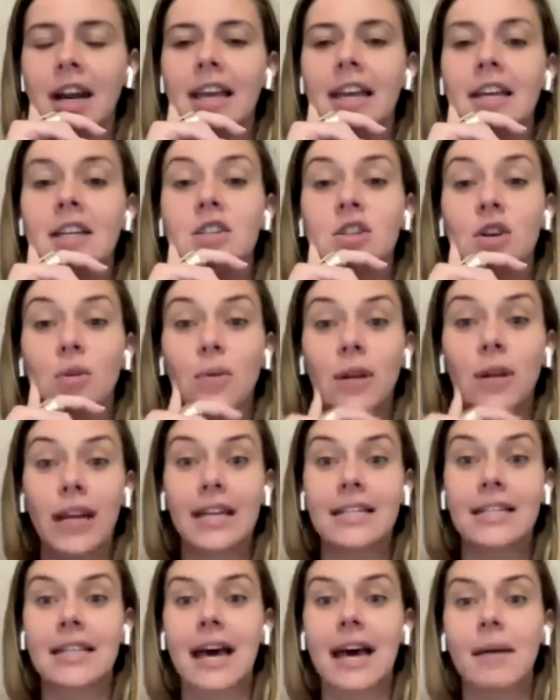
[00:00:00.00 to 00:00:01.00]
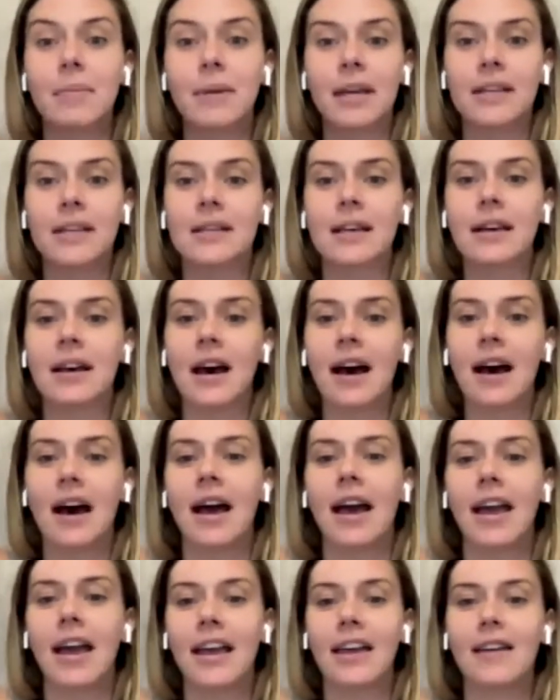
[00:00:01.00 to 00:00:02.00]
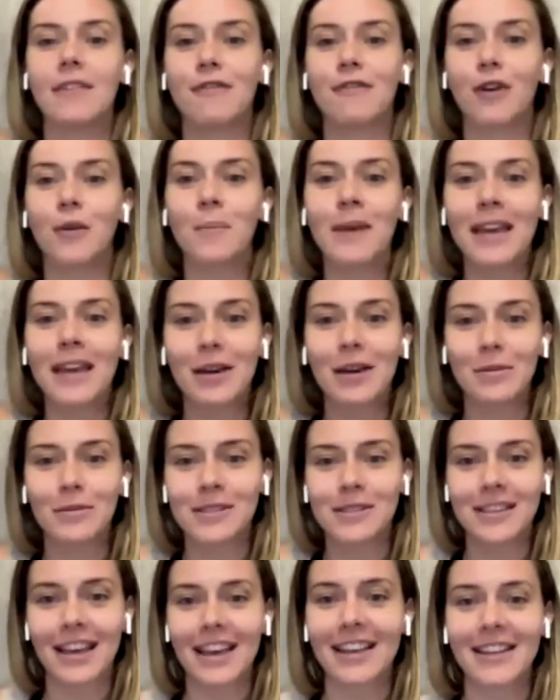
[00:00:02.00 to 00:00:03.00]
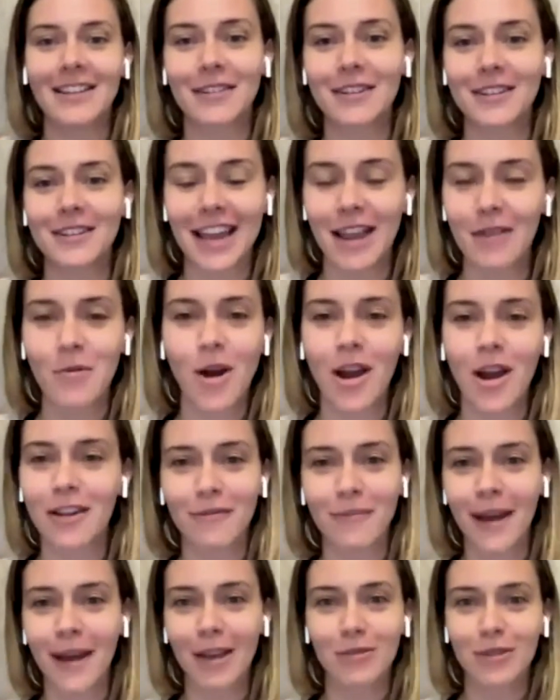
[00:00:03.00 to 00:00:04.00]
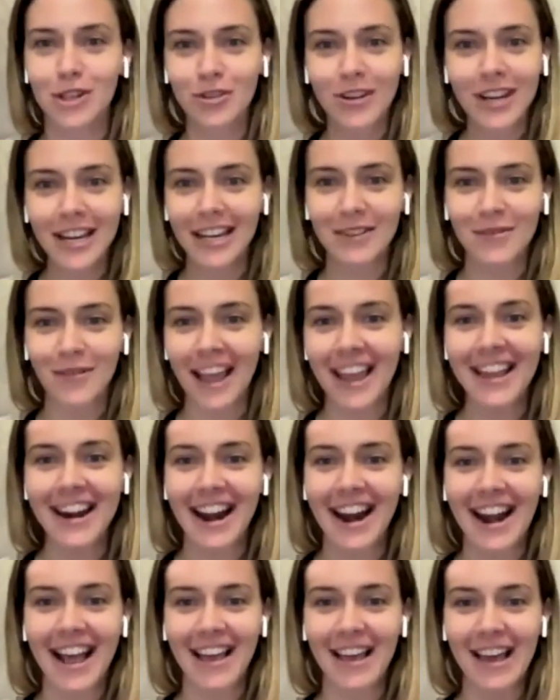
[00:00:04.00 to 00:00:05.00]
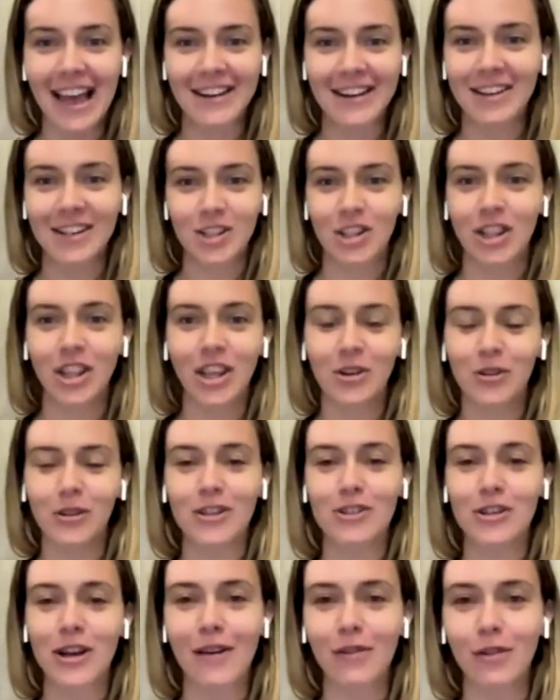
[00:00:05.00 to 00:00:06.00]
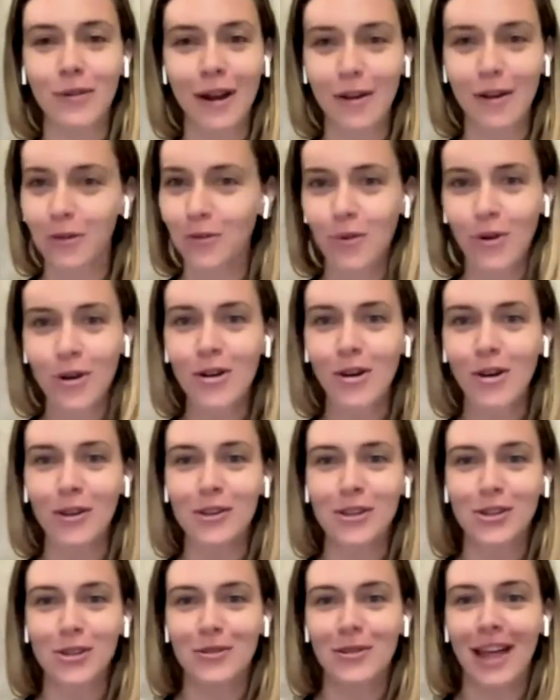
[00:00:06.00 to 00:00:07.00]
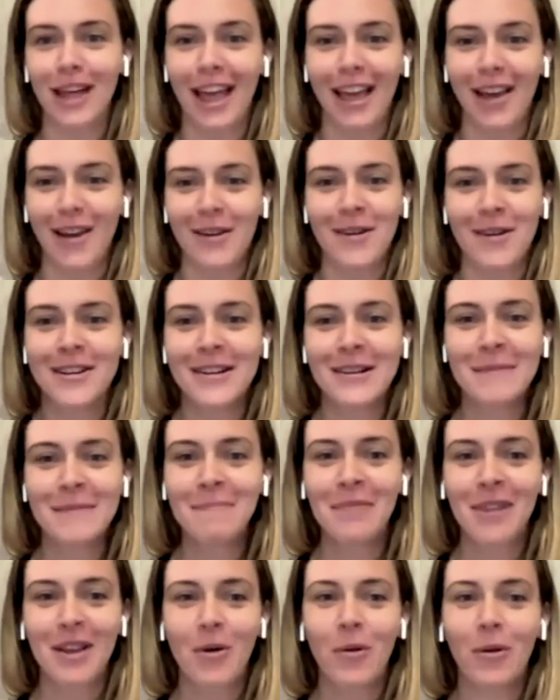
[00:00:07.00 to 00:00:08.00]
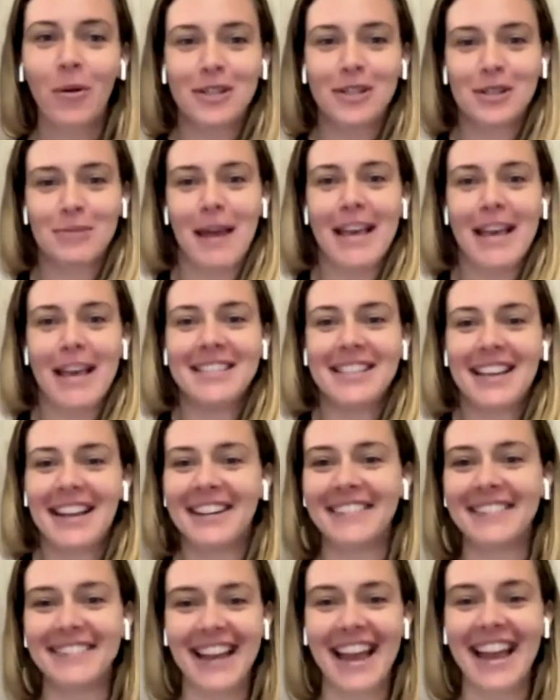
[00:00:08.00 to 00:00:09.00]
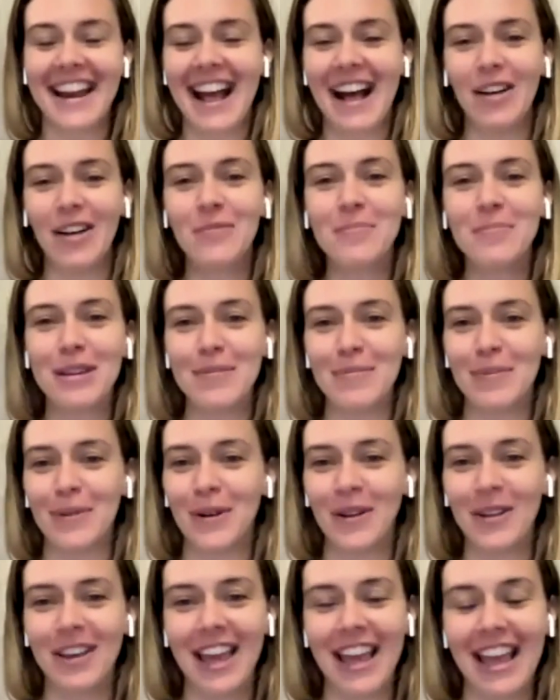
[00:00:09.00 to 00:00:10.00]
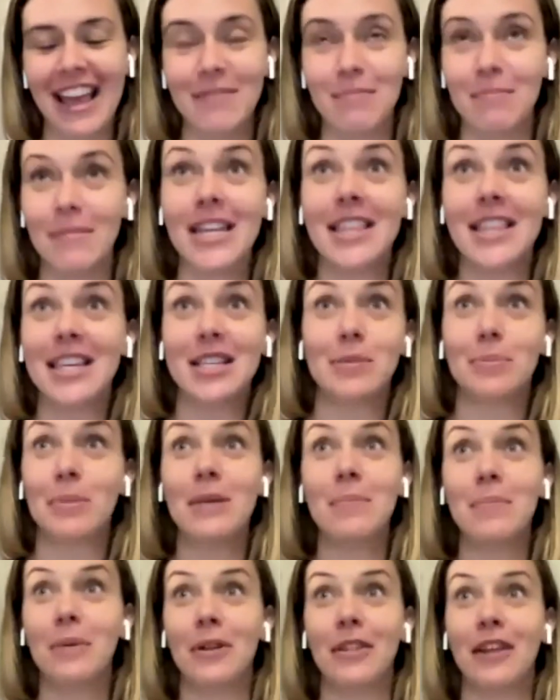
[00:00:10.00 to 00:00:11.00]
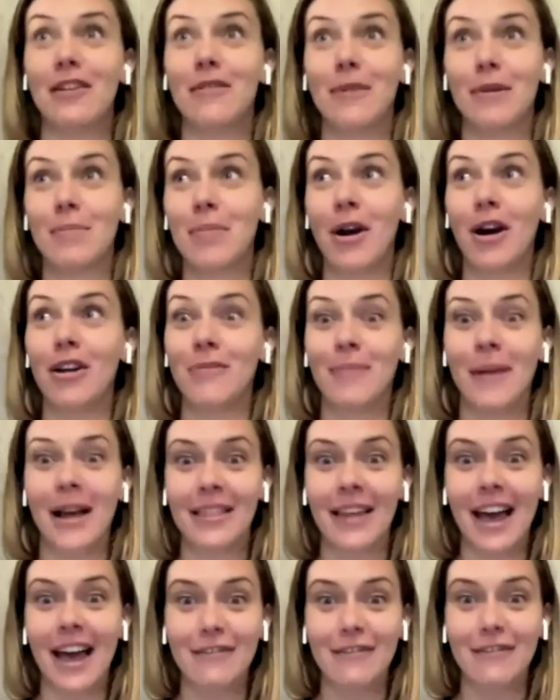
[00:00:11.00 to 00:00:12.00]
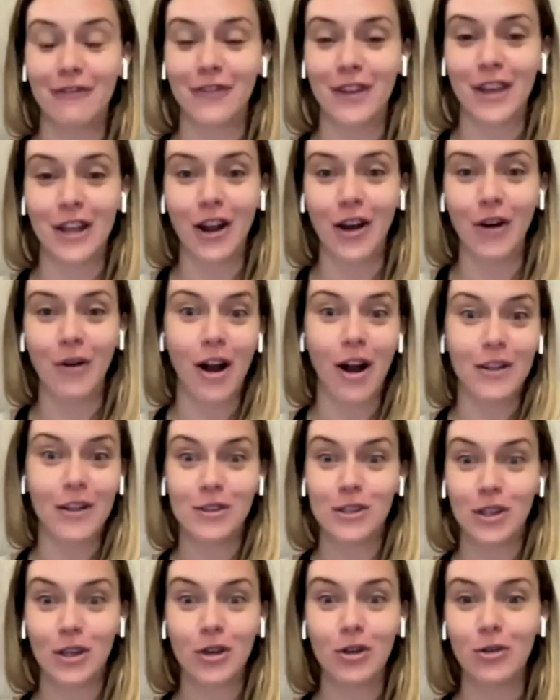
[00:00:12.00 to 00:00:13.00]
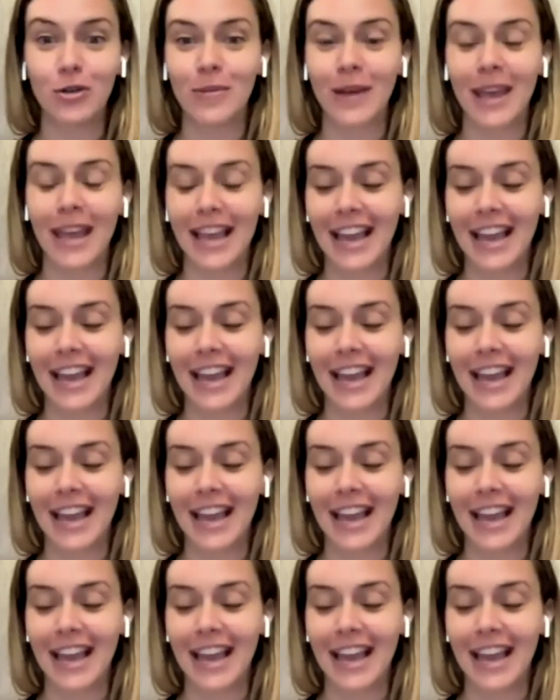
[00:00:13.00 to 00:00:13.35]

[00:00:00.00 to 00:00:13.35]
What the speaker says: And I can so relate to that because for me, it was like the day one of my retreat, right? And I had literally traveled around the world to like hold space and help people and meet these people that have been part of my life, on Zoom.